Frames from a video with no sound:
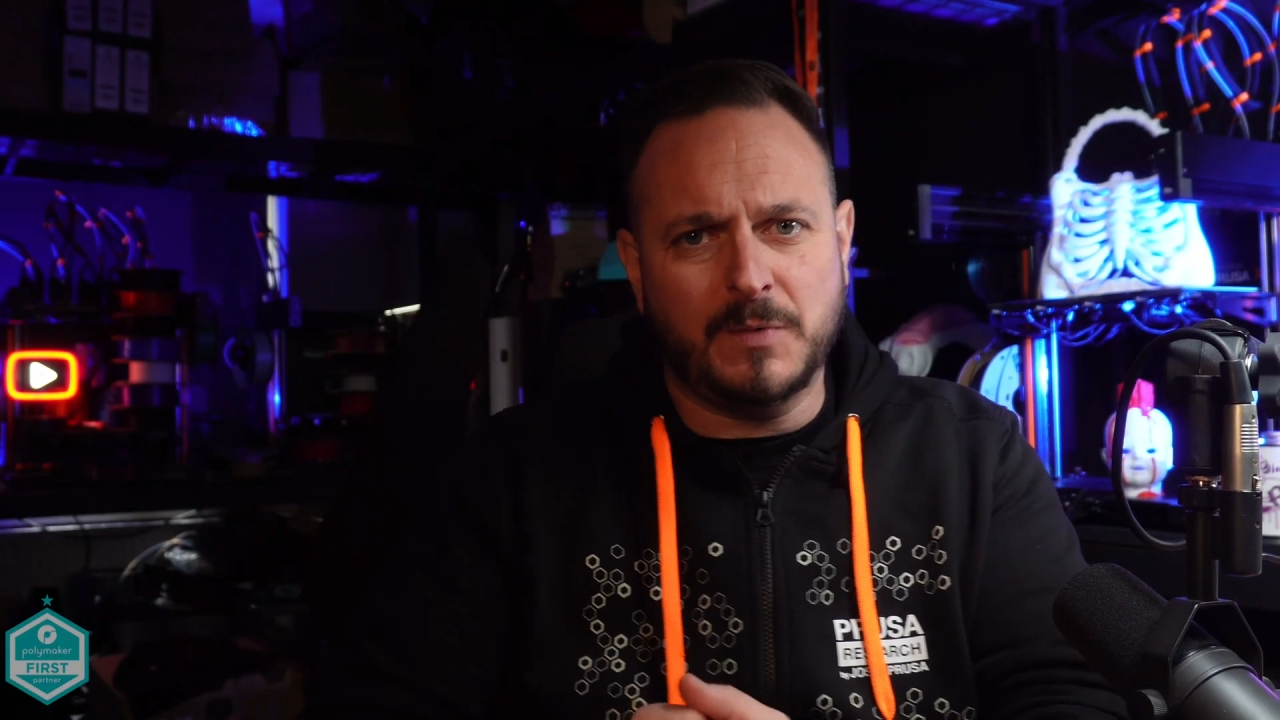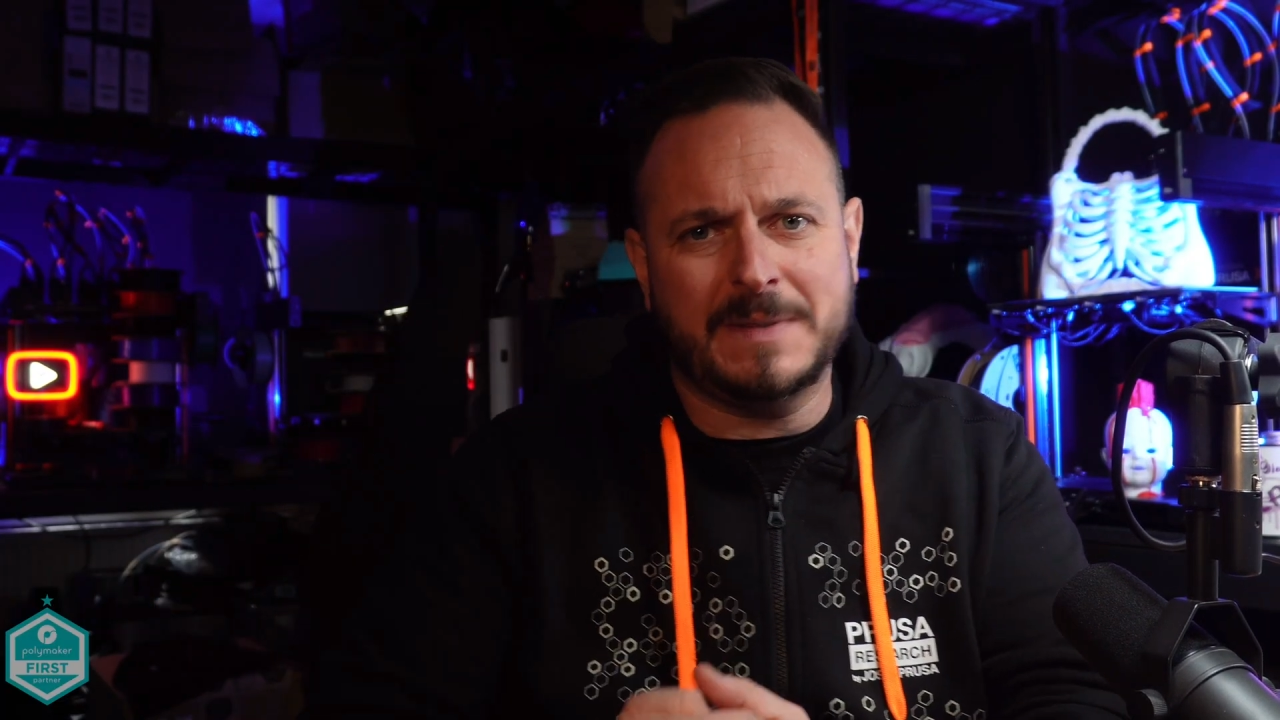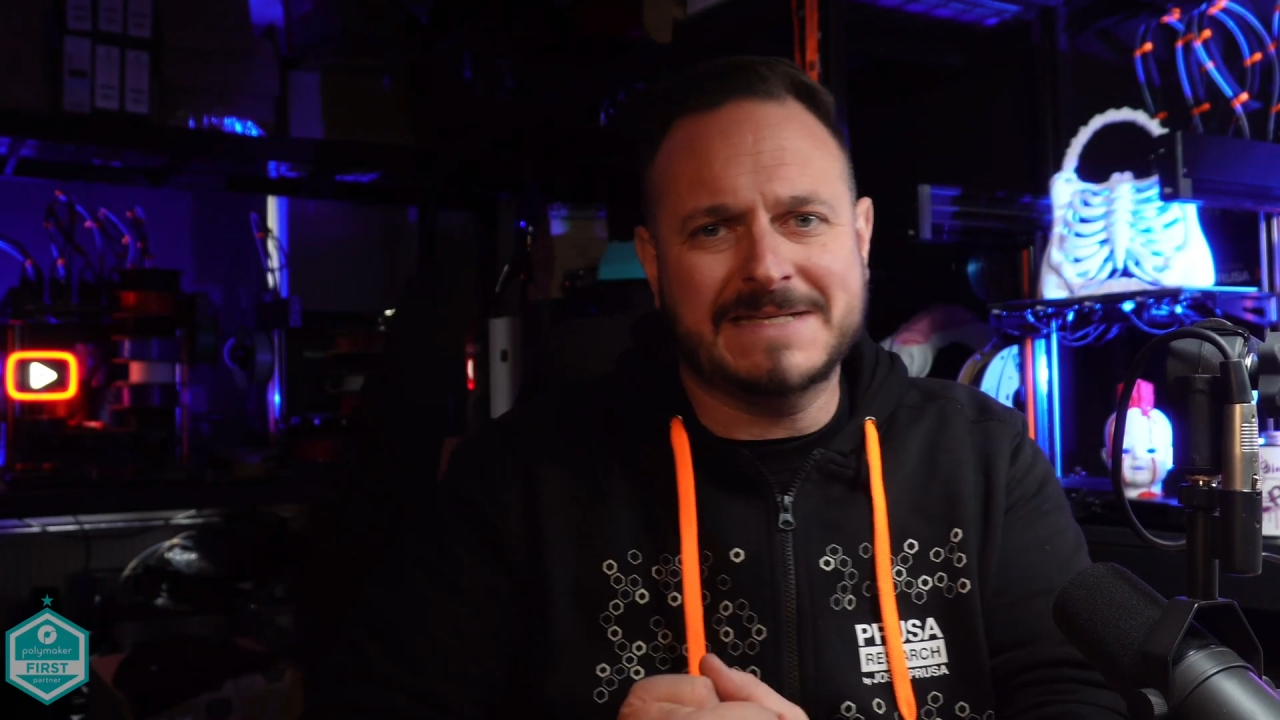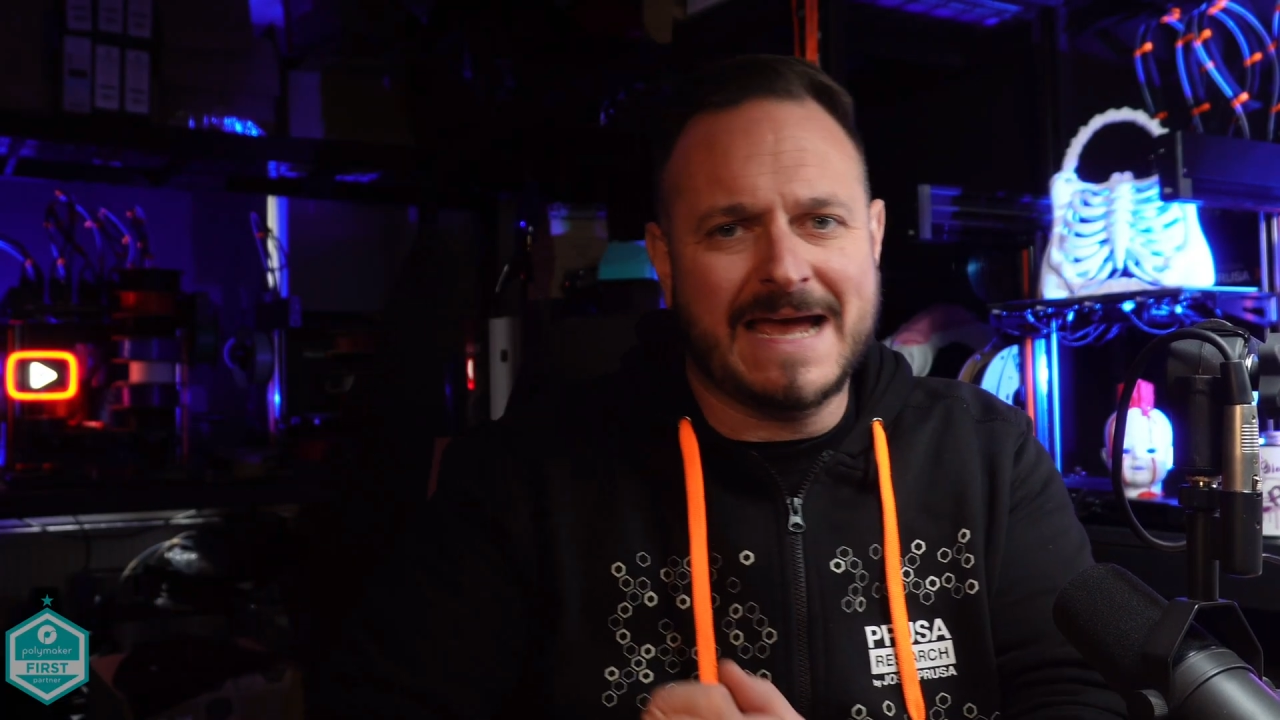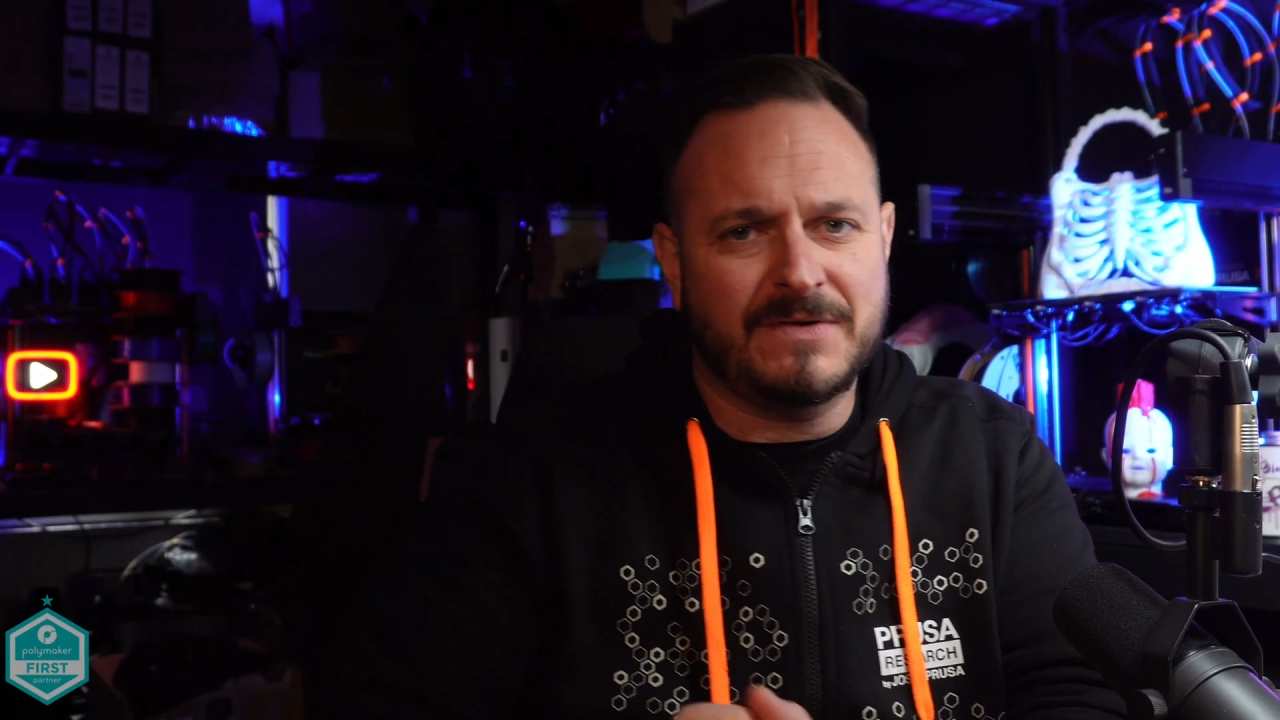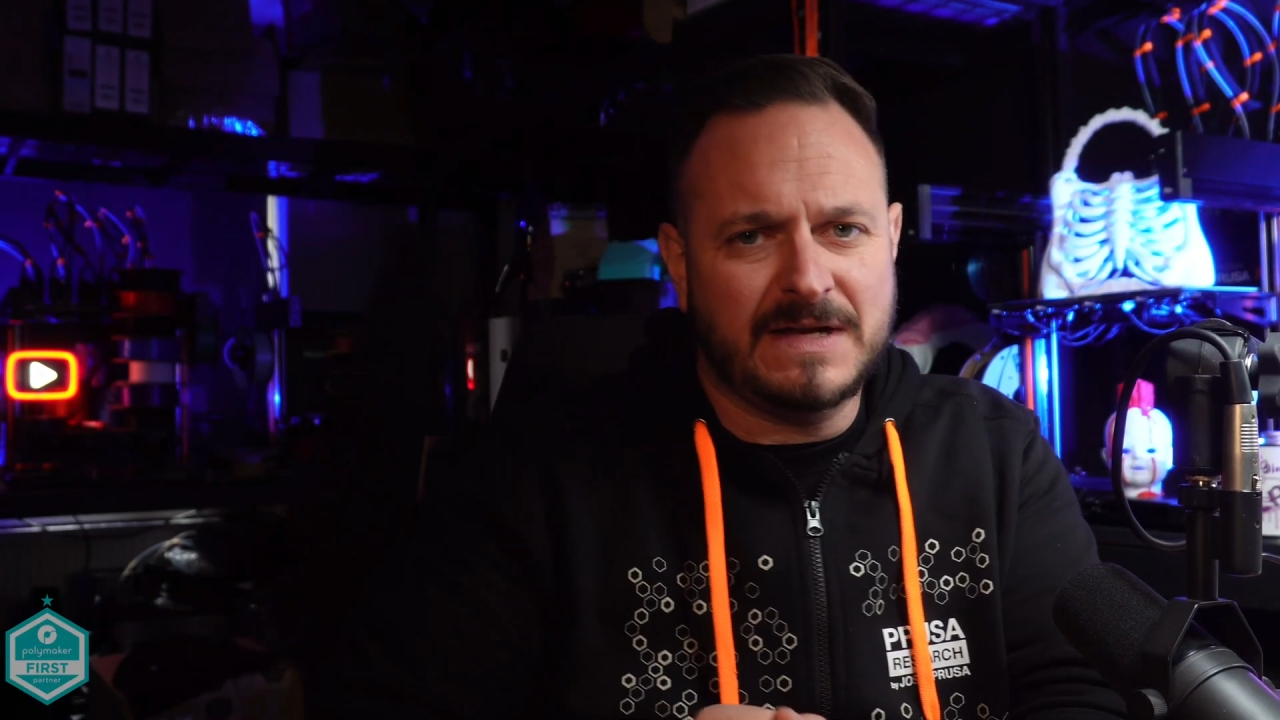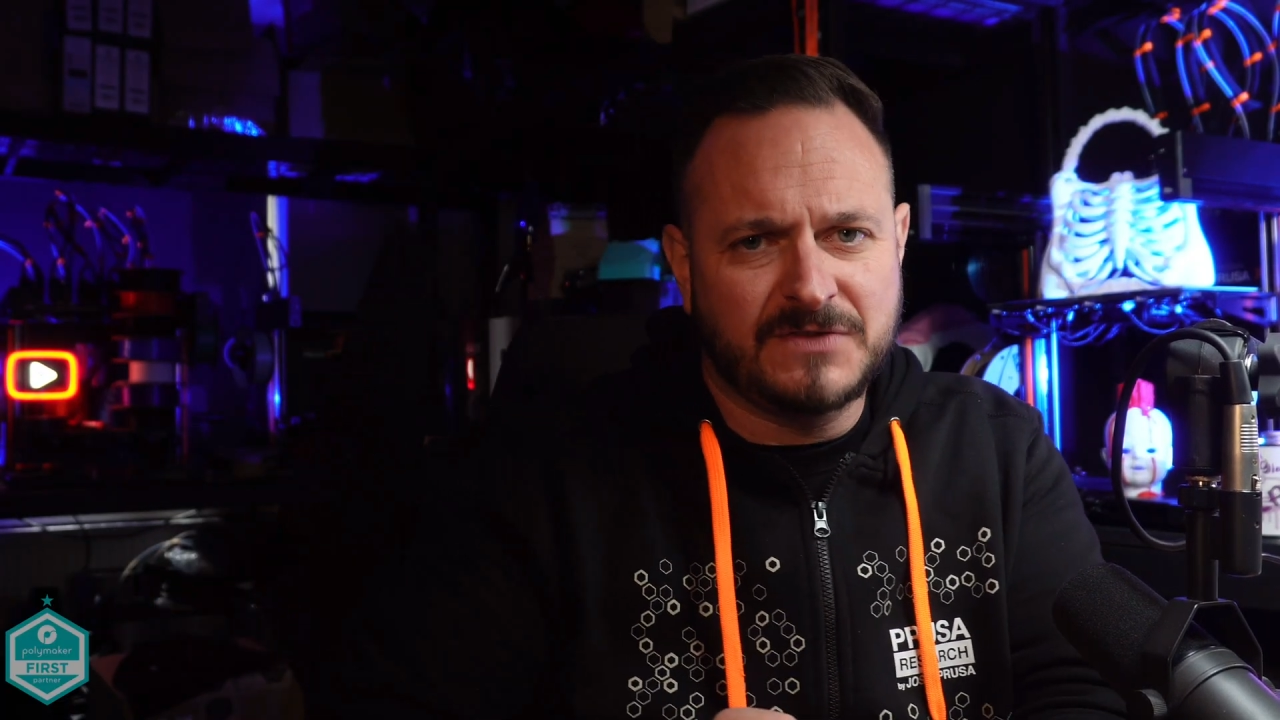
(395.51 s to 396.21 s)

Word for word: be down in